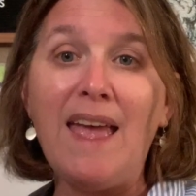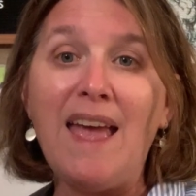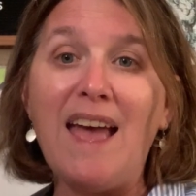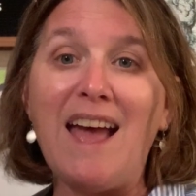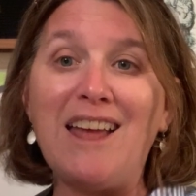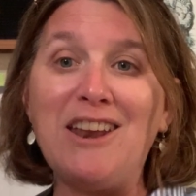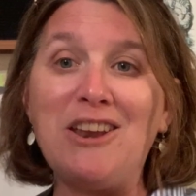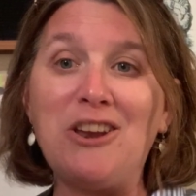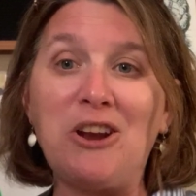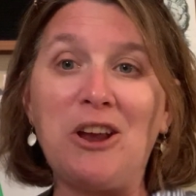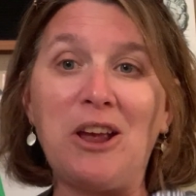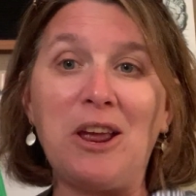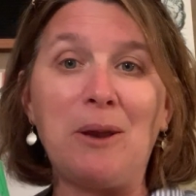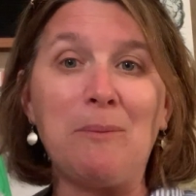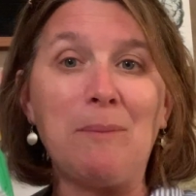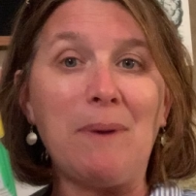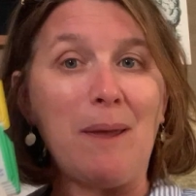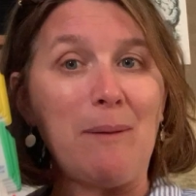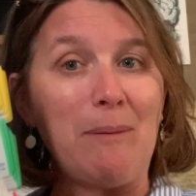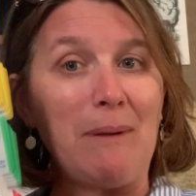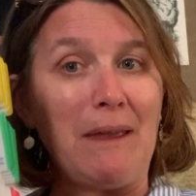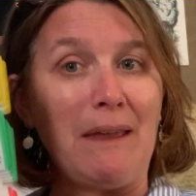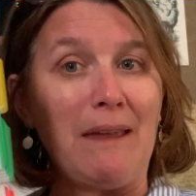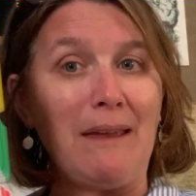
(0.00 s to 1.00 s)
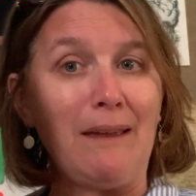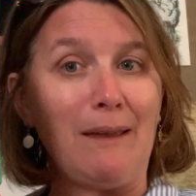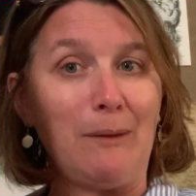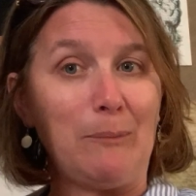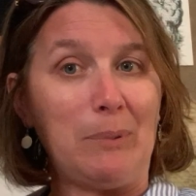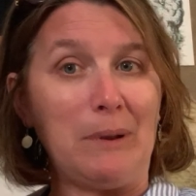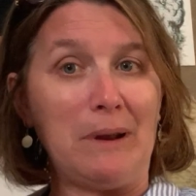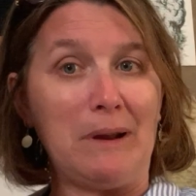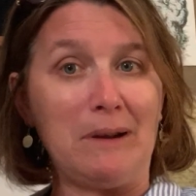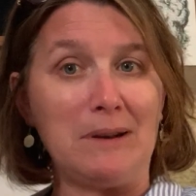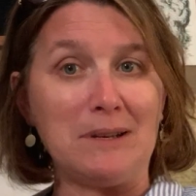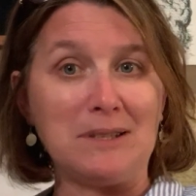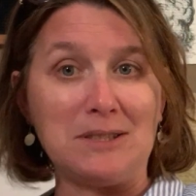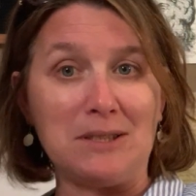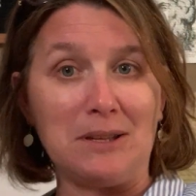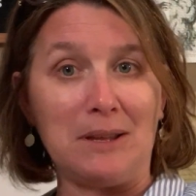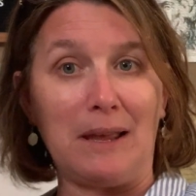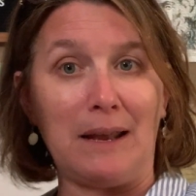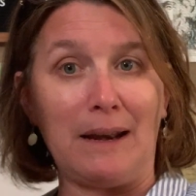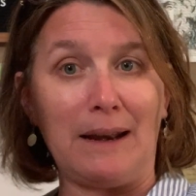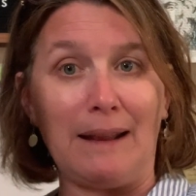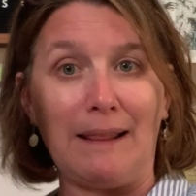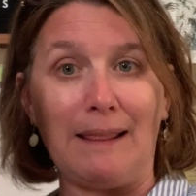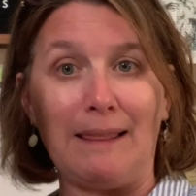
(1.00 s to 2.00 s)
And you're going to maybe, parents look
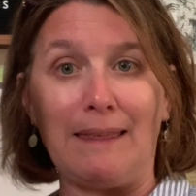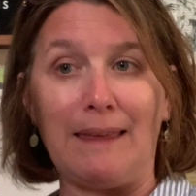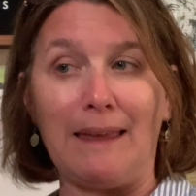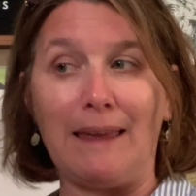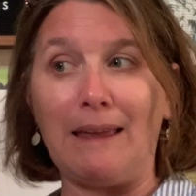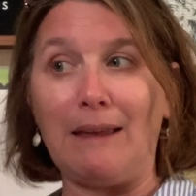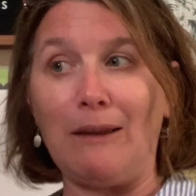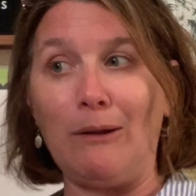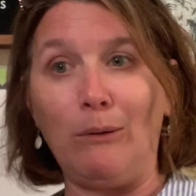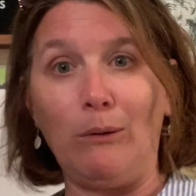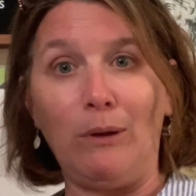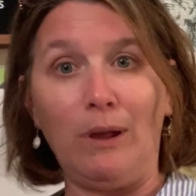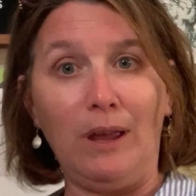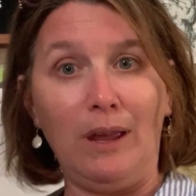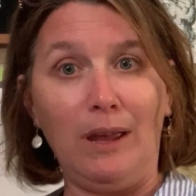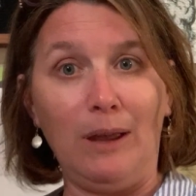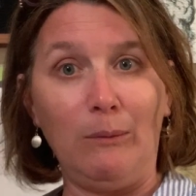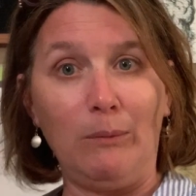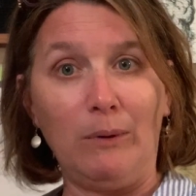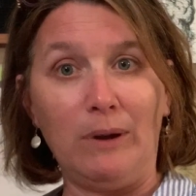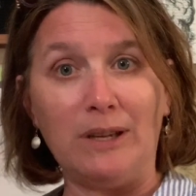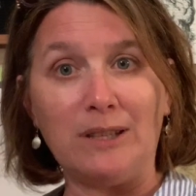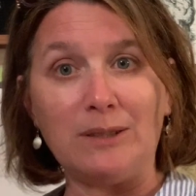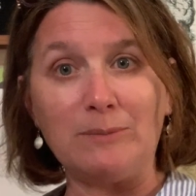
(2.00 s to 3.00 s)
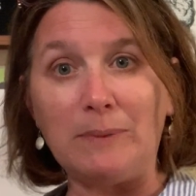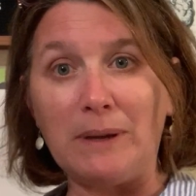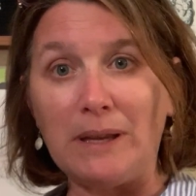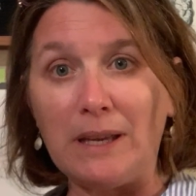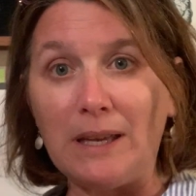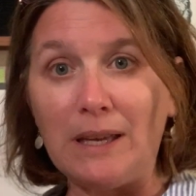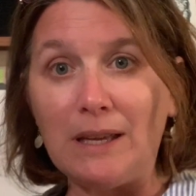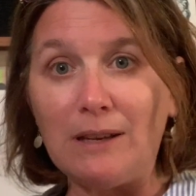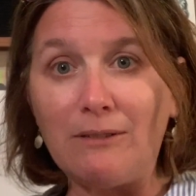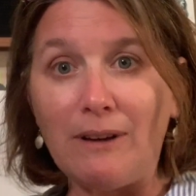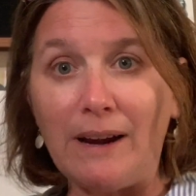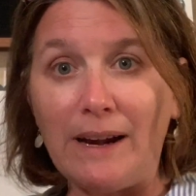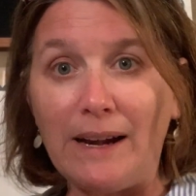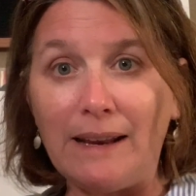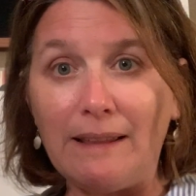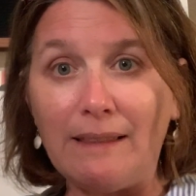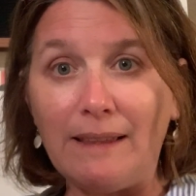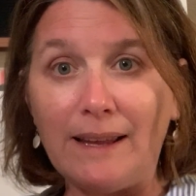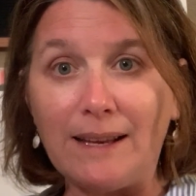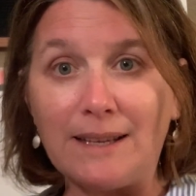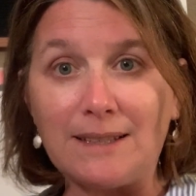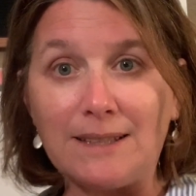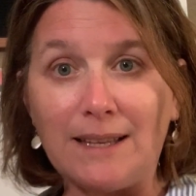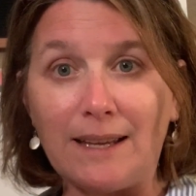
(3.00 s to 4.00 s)
at it and think, okay, why is my kid writing
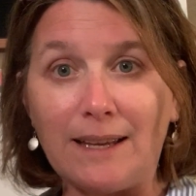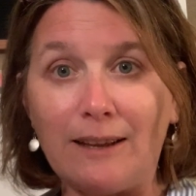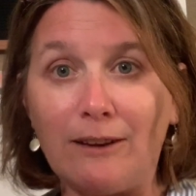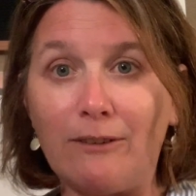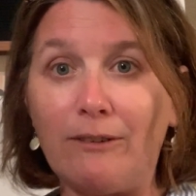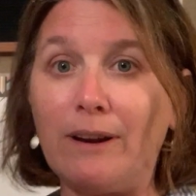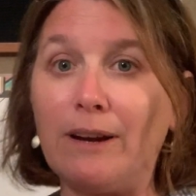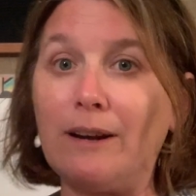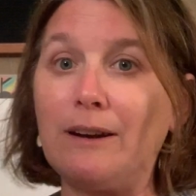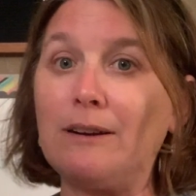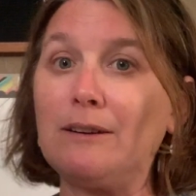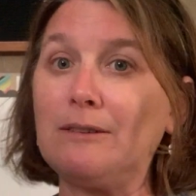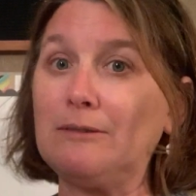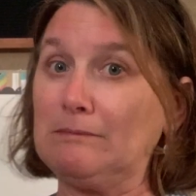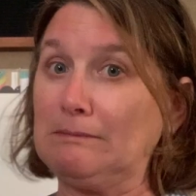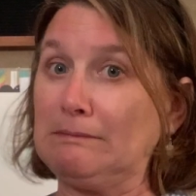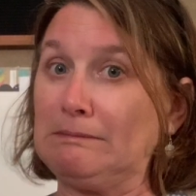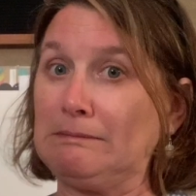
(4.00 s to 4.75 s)
like a 2nd grader?